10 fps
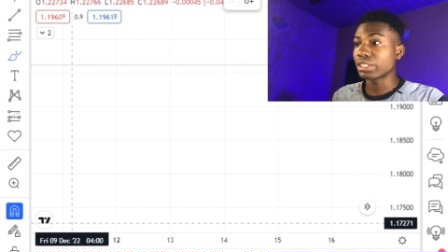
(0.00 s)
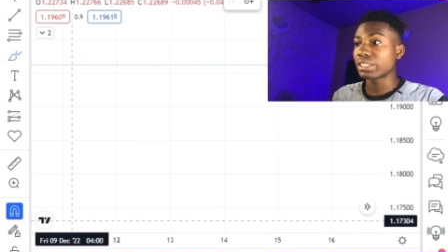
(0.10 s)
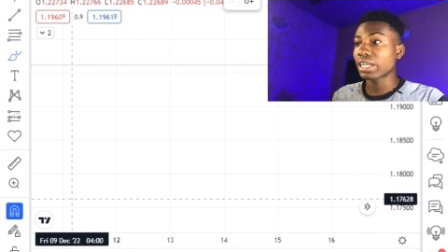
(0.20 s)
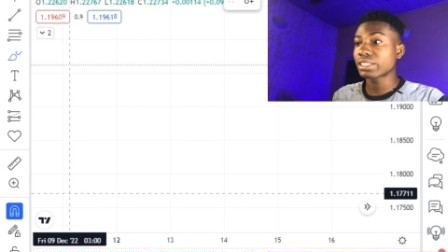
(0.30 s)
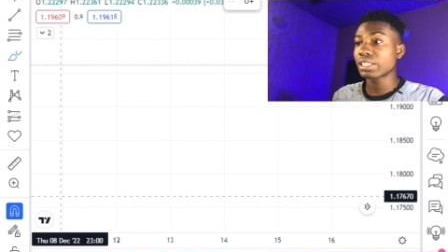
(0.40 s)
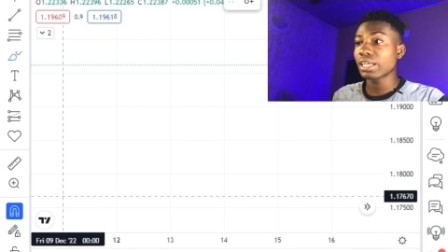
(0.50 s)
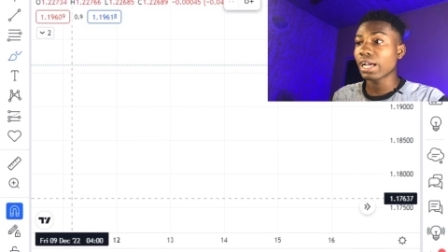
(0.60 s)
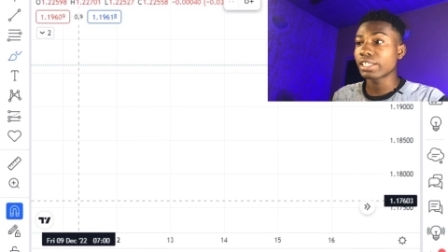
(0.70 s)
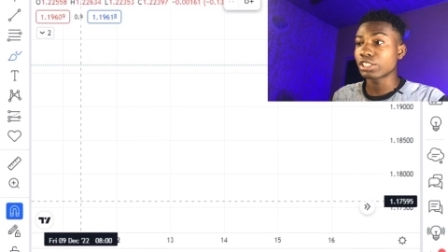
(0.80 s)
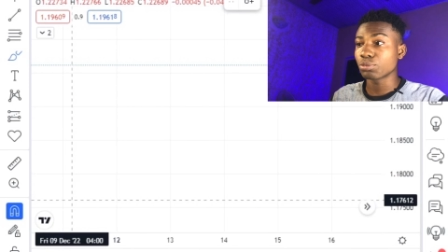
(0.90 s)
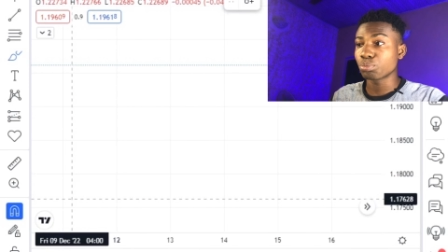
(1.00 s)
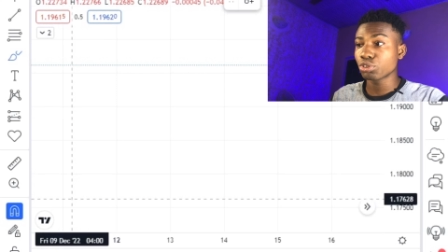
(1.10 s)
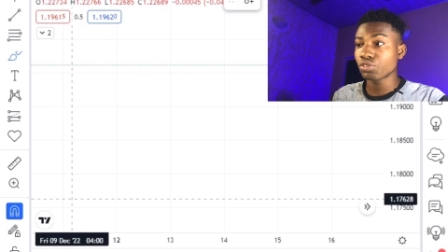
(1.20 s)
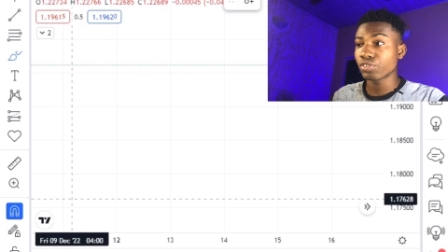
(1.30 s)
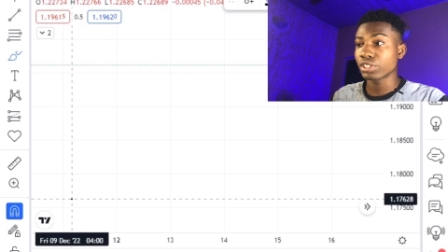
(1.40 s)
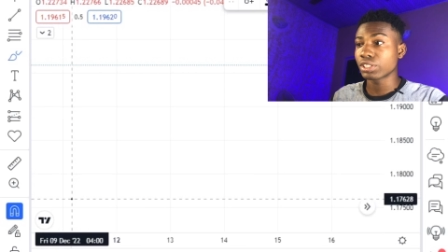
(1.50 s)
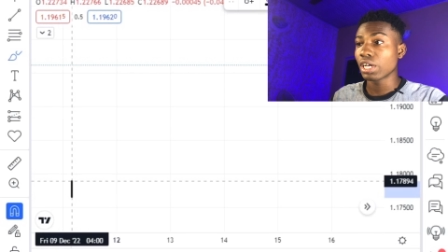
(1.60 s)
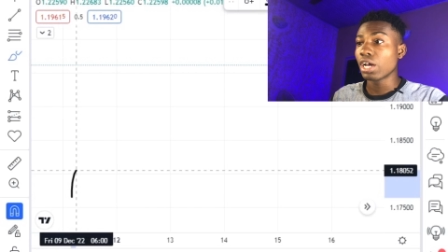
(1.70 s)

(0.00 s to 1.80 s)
it actually has a push phase,